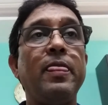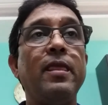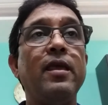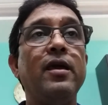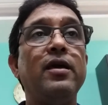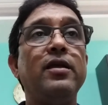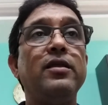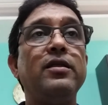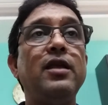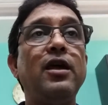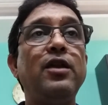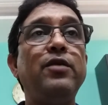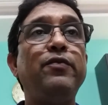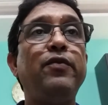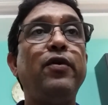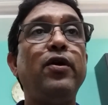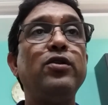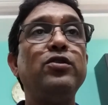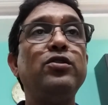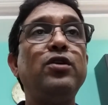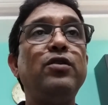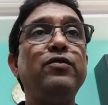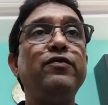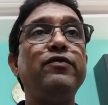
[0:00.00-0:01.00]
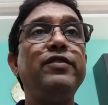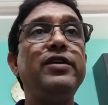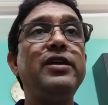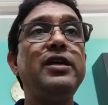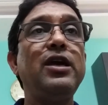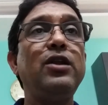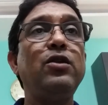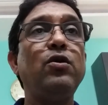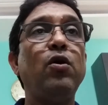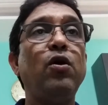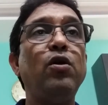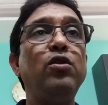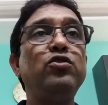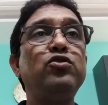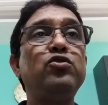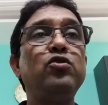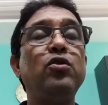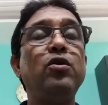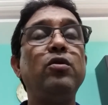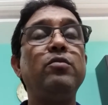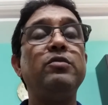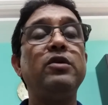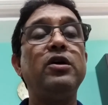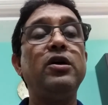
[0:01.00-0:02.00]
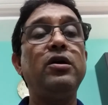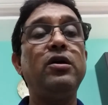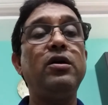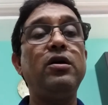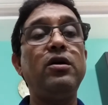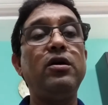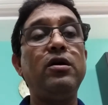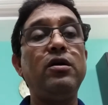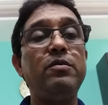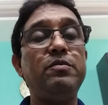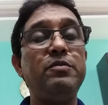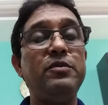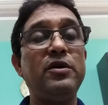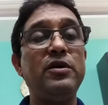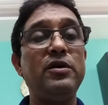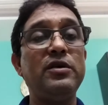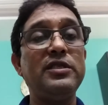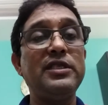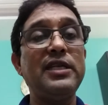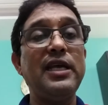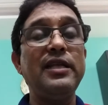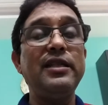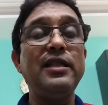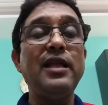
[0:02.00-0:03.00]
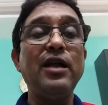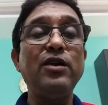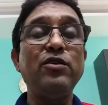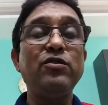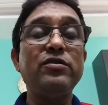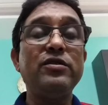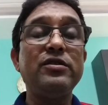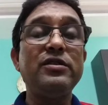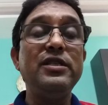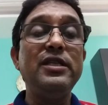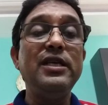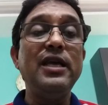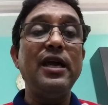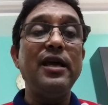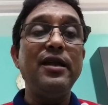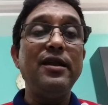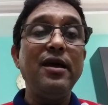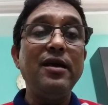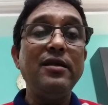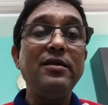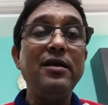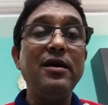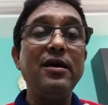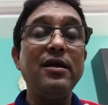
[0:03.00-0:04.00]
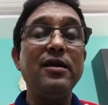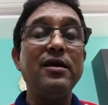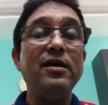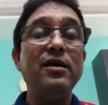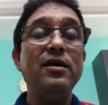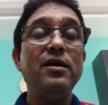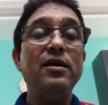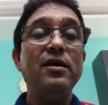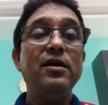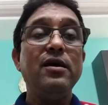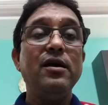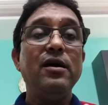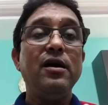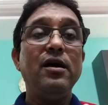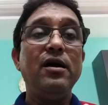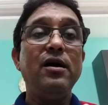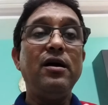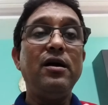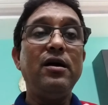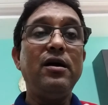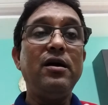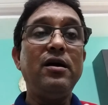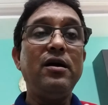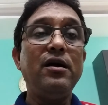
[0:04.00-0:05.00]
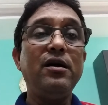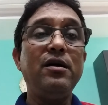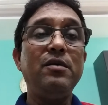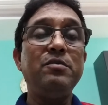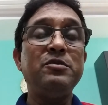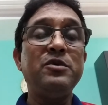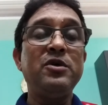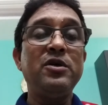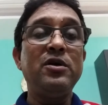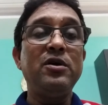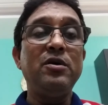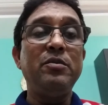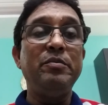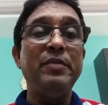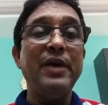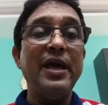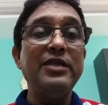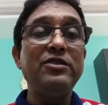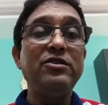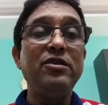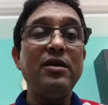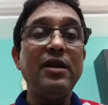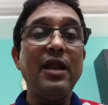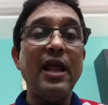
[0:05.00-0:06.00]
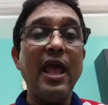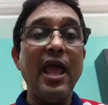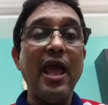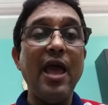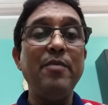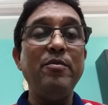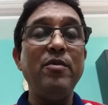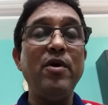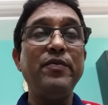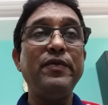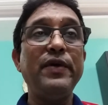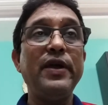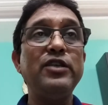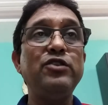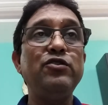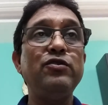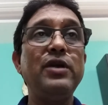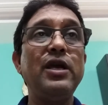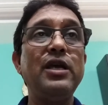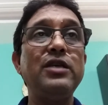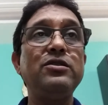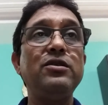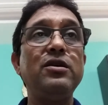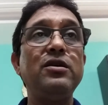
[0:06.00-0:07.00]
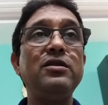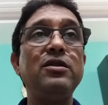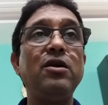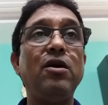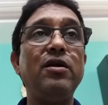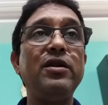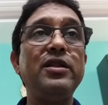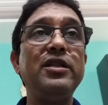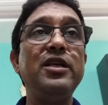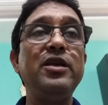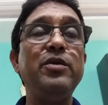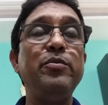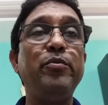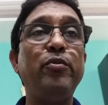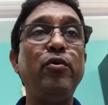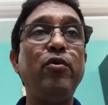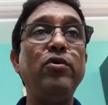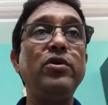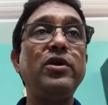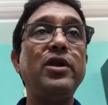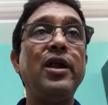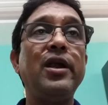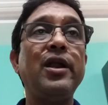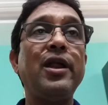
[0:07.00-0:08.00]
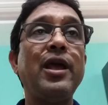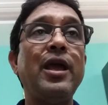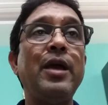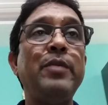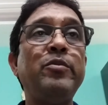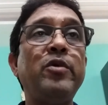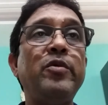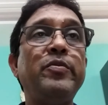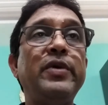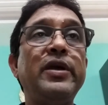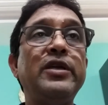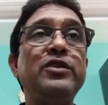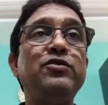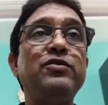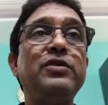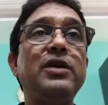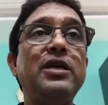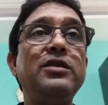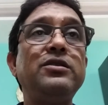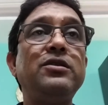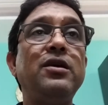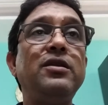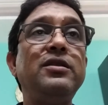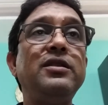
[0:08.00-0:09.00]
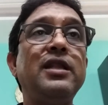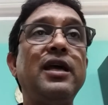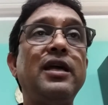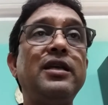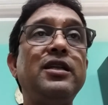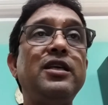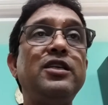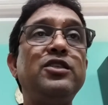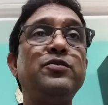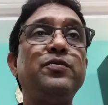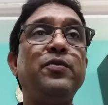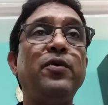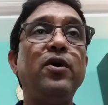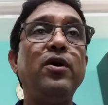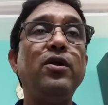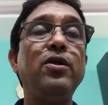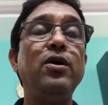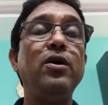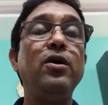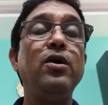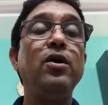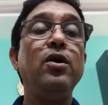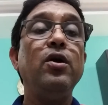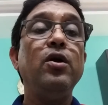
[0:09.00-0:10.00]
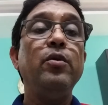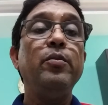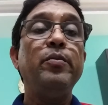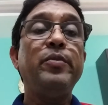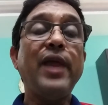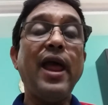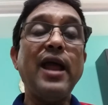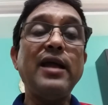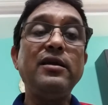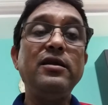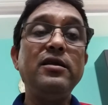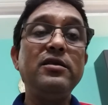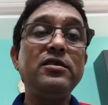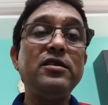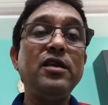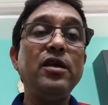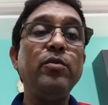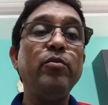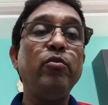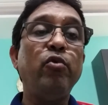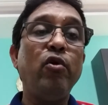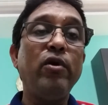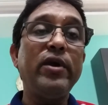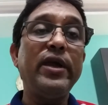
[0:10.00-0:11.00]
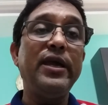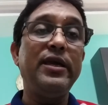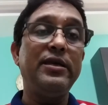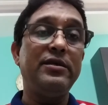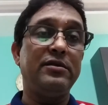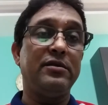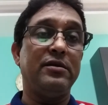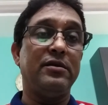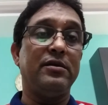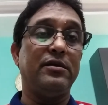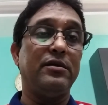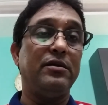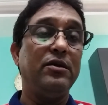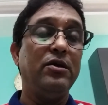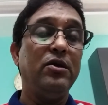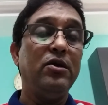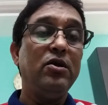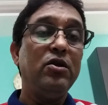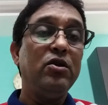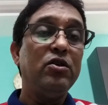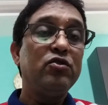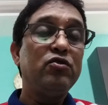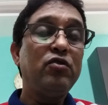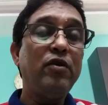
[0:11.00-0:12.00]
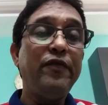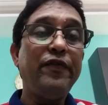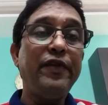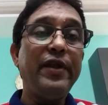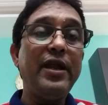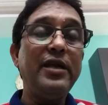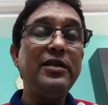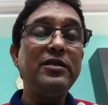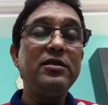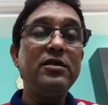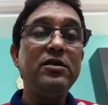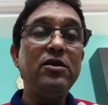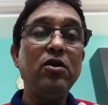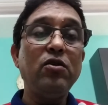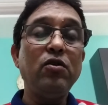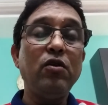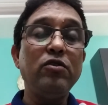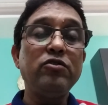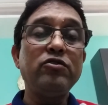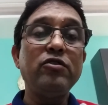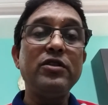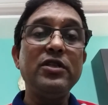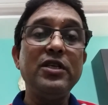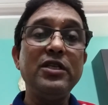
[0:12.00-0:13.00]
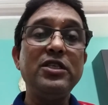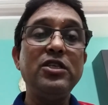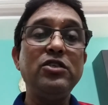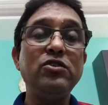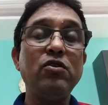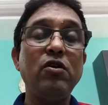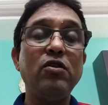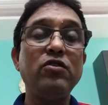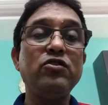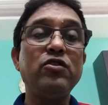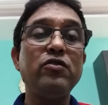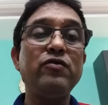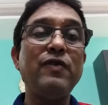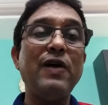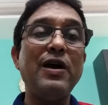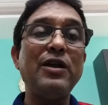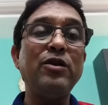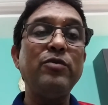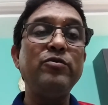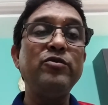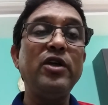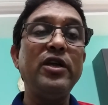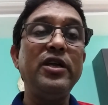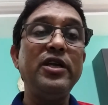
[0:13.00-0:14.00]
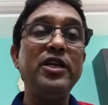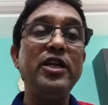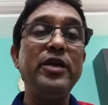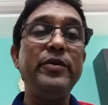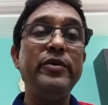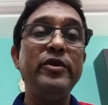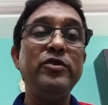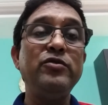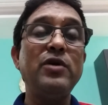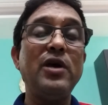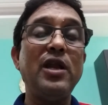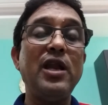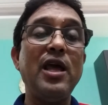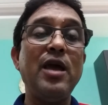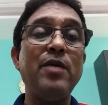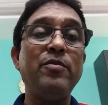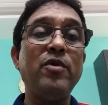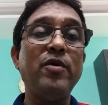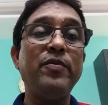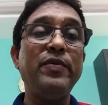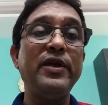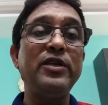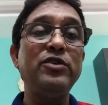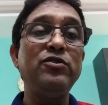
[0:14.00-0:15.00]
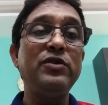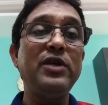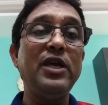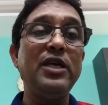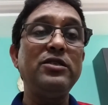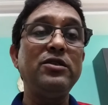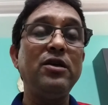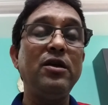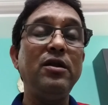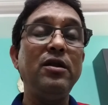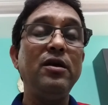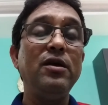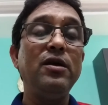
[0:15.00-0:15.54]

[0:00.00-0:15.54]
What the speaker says: Then further we can also say that the another major aim of education, or the important aim of education, that is for practicing vocation. So friends, here also this is also one of the individual aim of education,